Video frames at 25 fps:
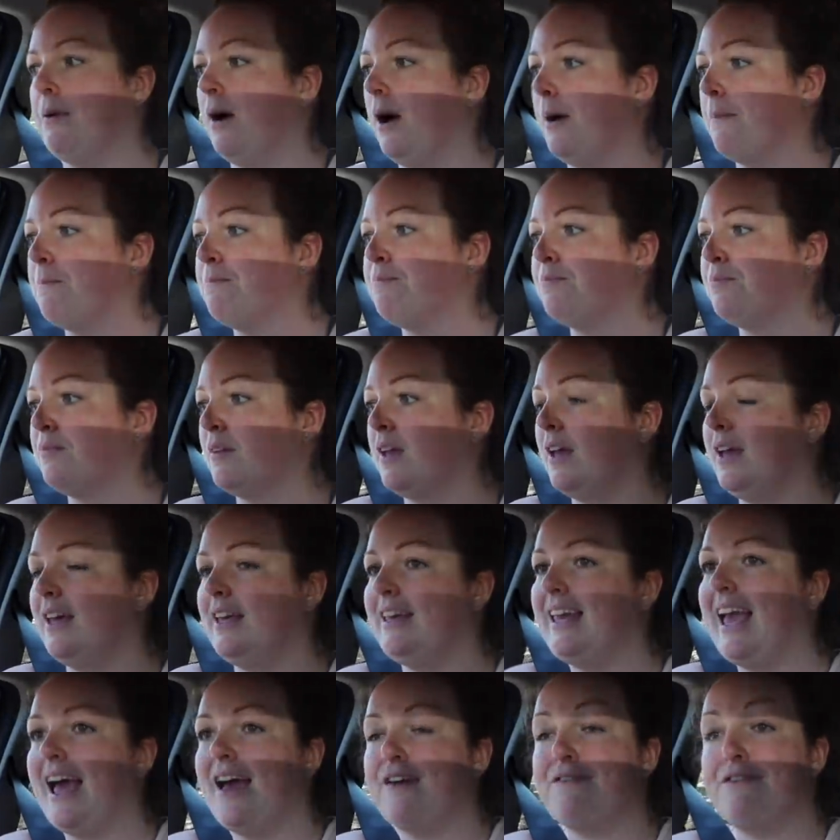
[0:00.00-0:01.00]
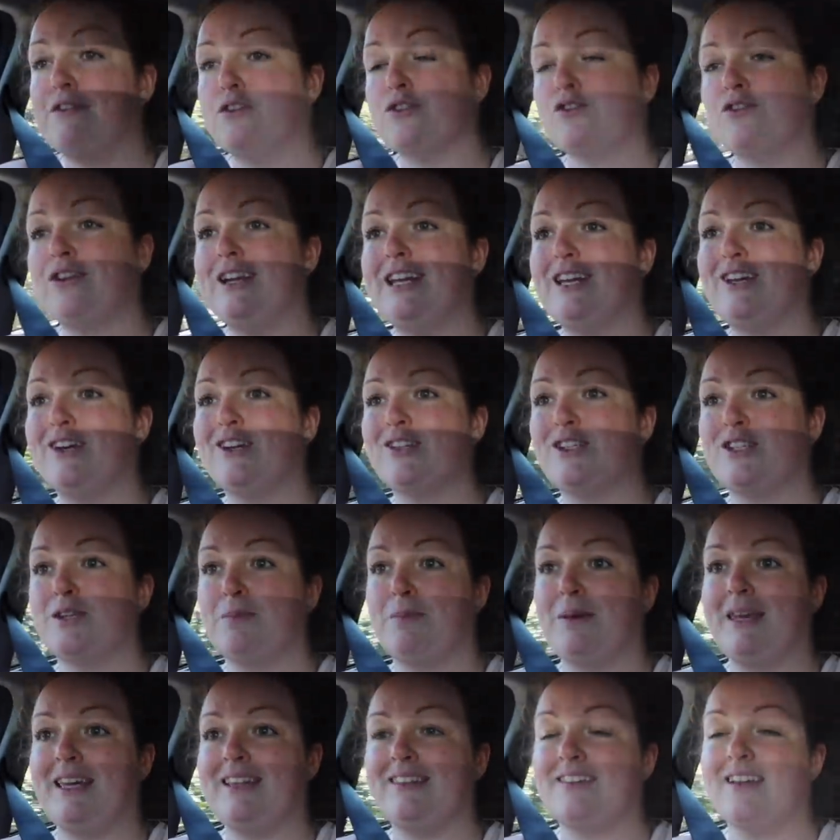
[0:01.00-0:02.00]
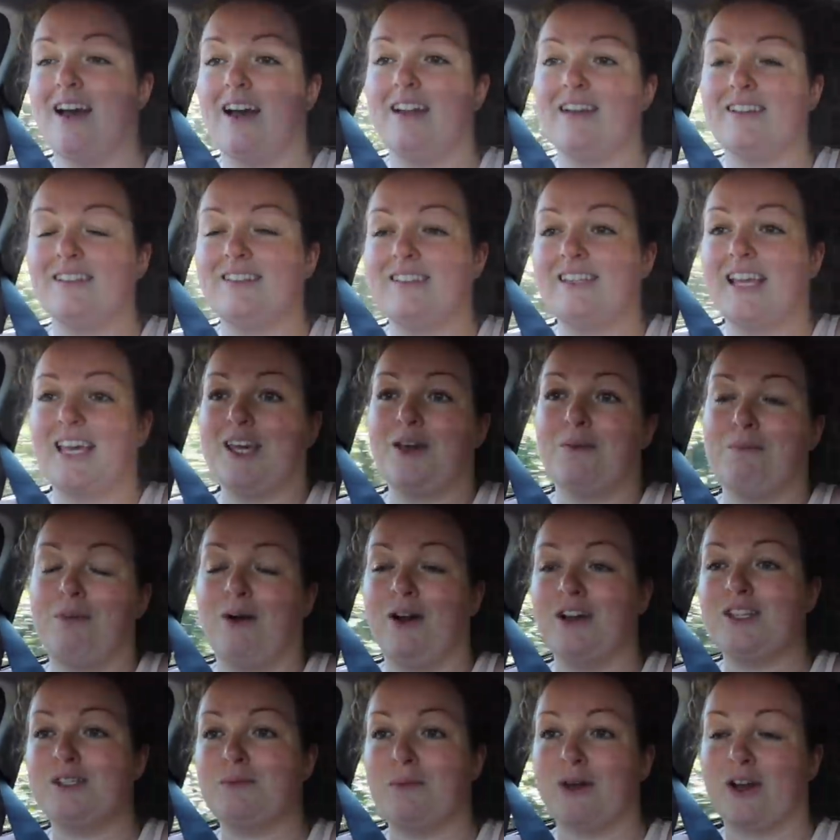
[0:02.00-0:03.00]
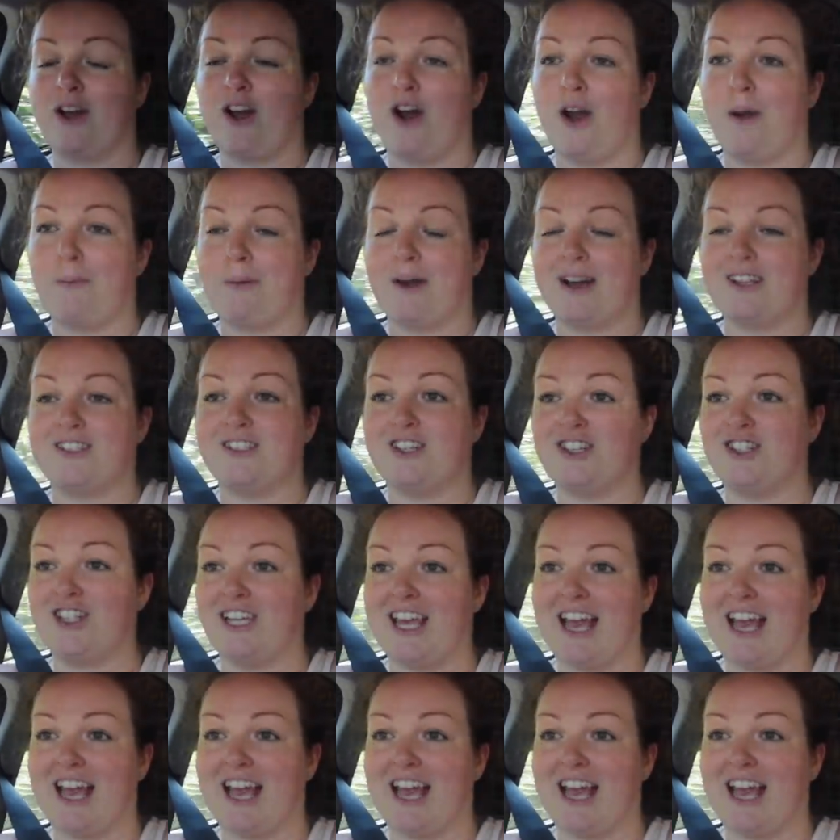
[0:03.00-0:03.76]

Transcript: But yeah, it feels really good to be done and say goodbye to my chiropractor.